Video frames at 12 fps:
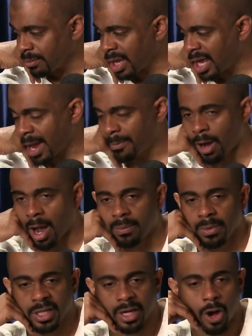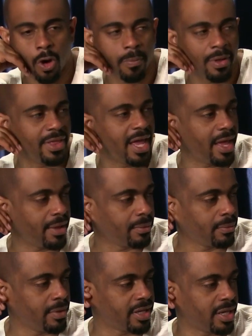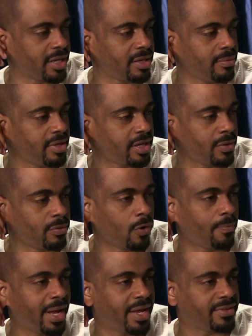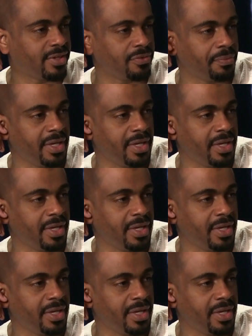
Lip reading: man, I'm really hoping that we can grow past this.